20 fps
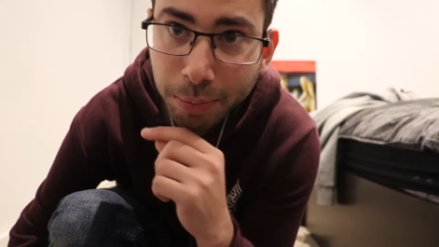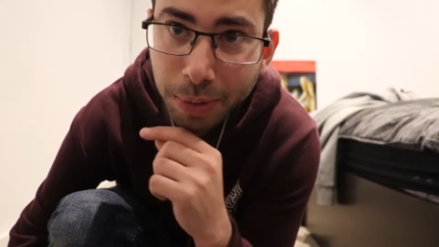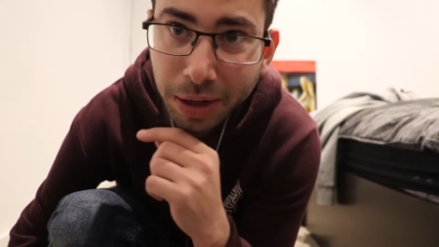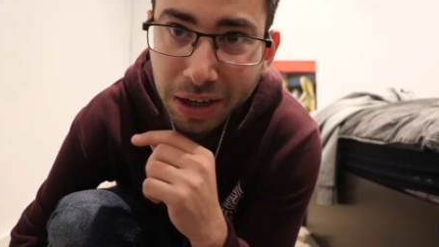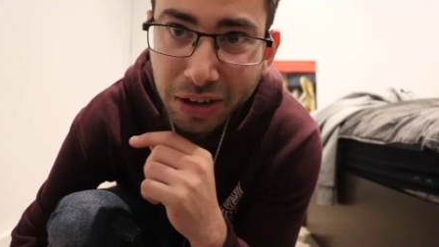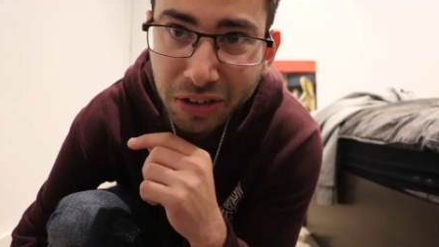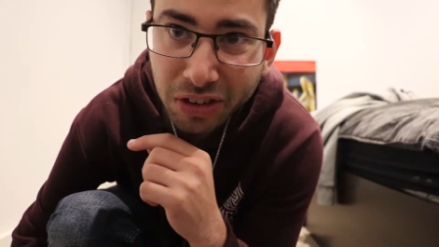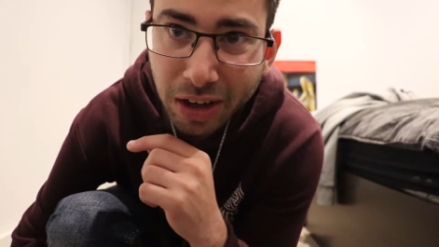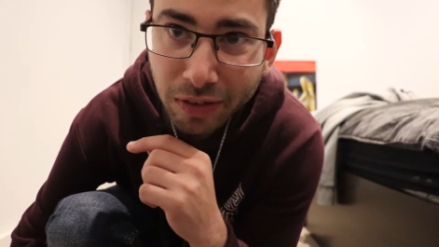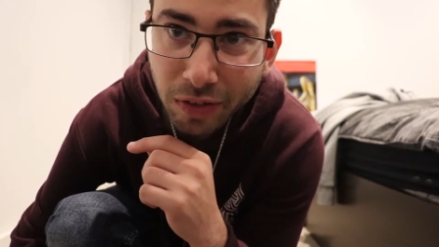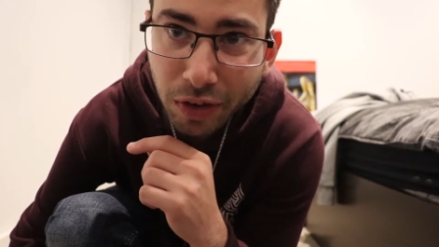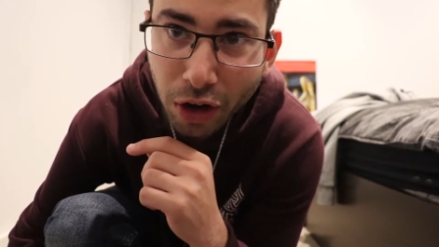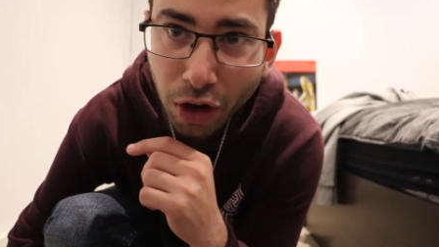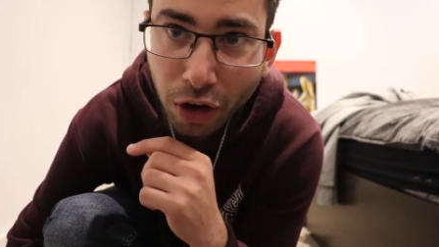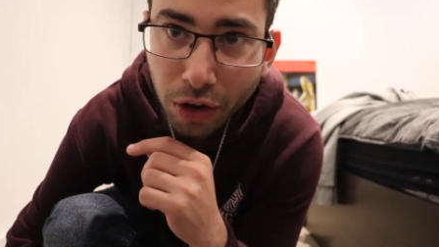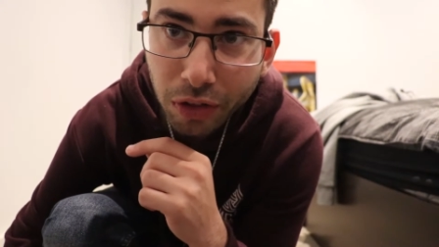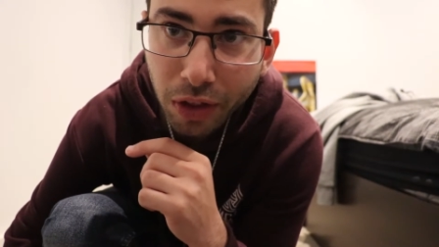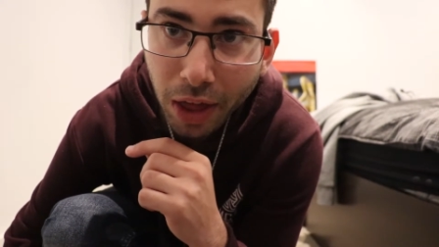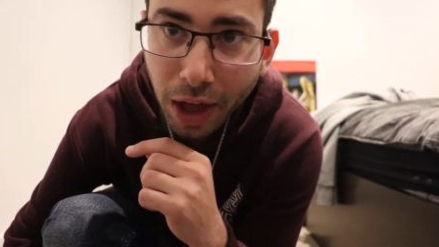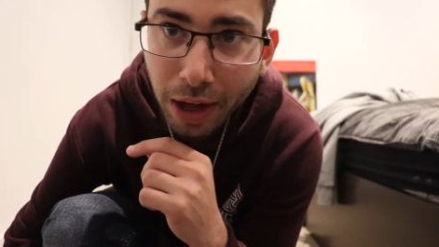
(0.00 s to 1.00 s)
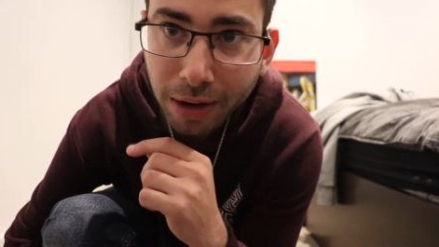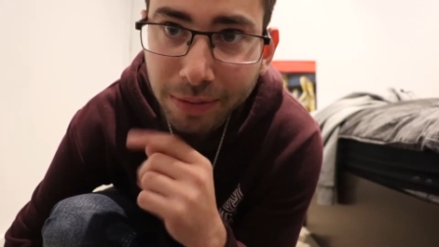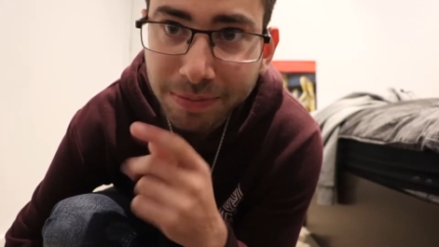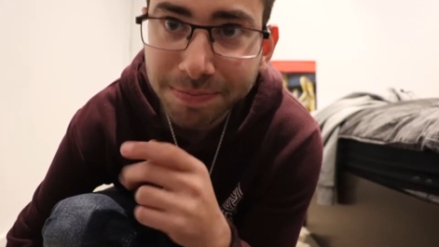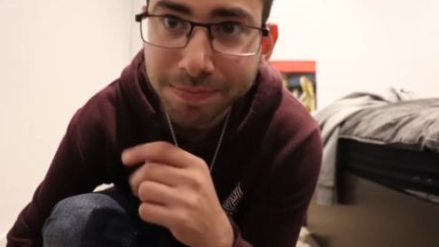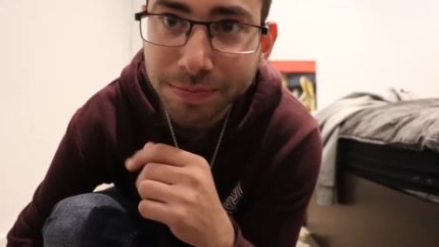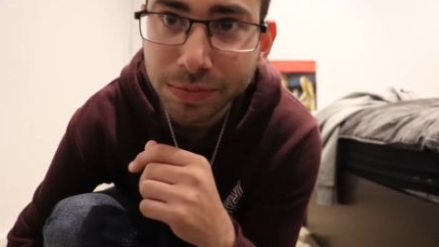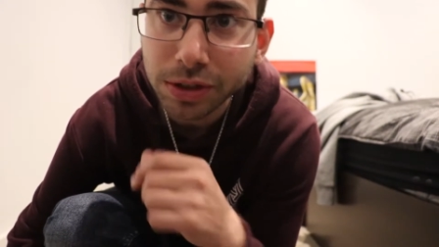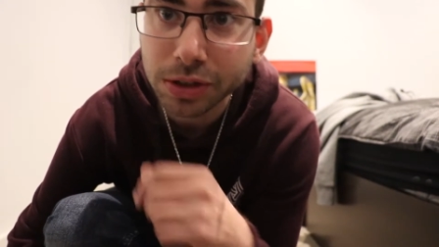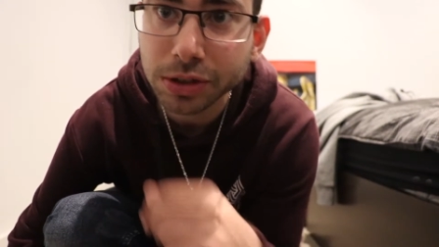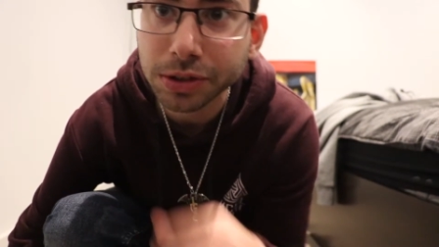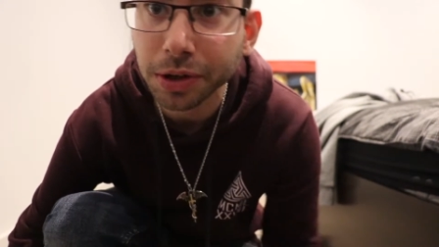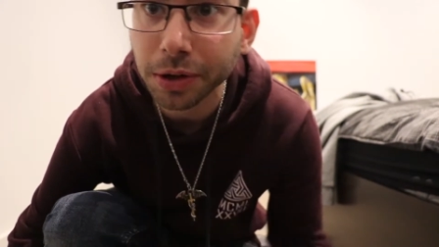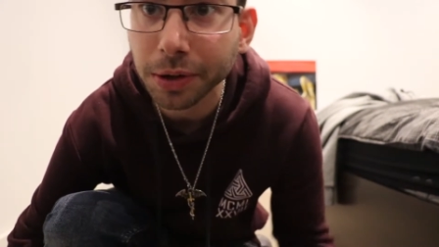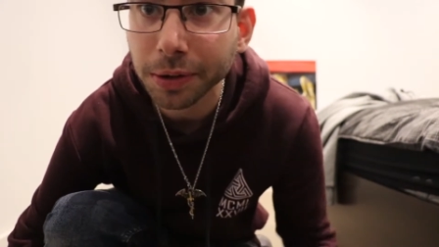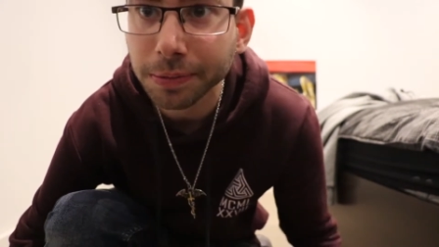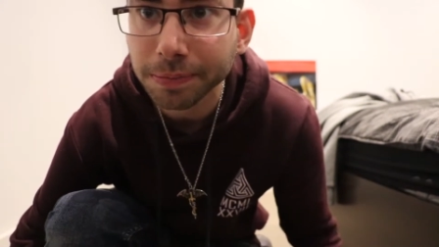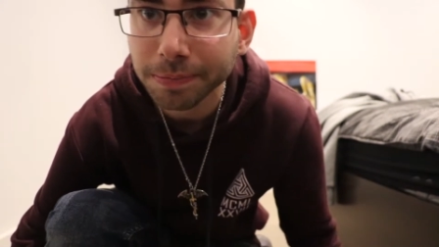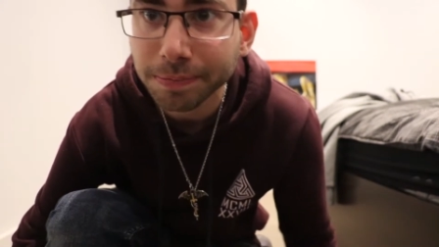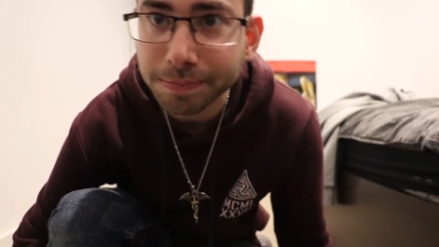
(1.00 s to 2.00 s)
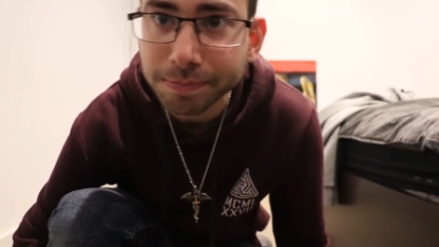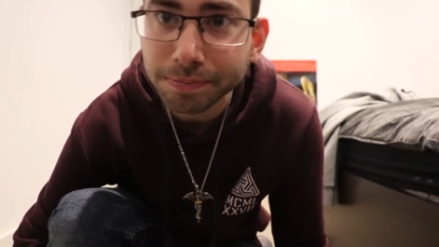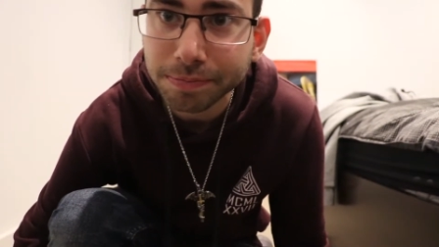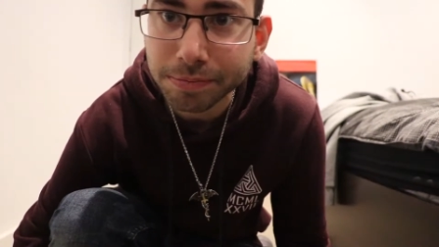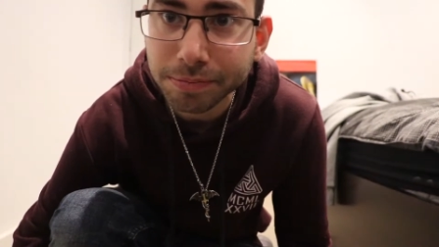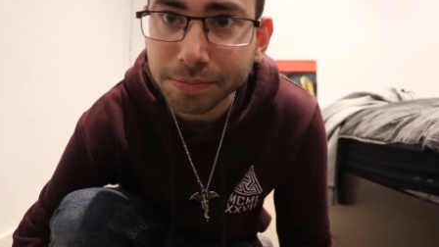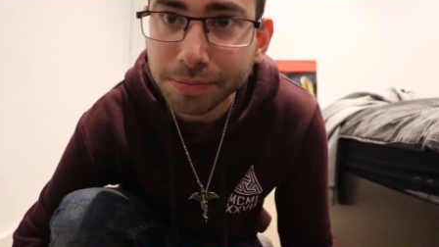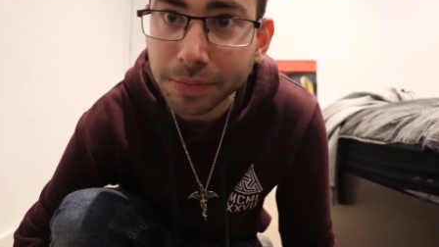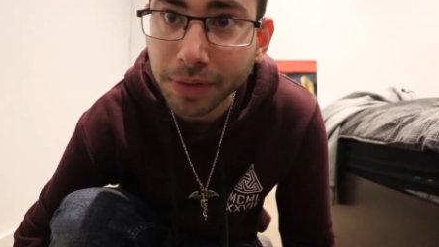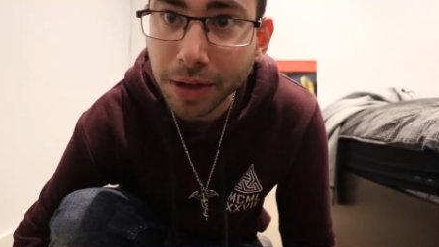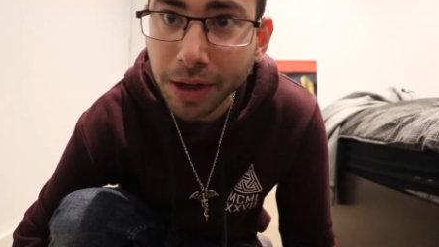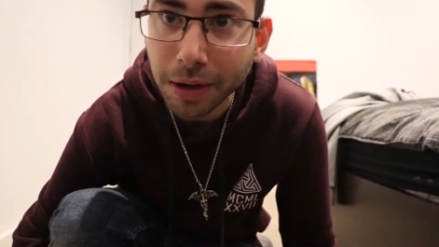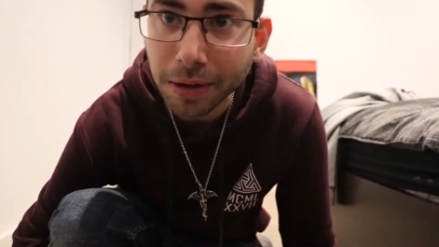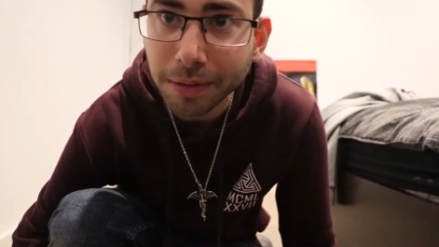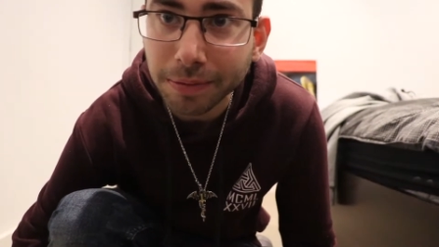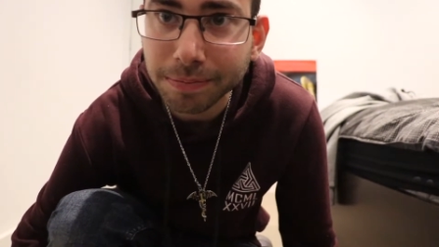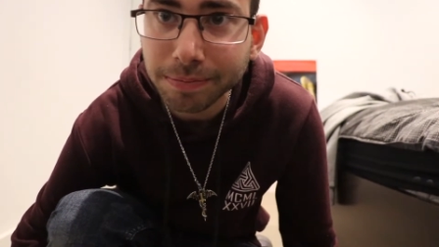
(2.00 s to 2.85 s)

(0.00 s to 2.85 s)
He's never known that. So, yeah.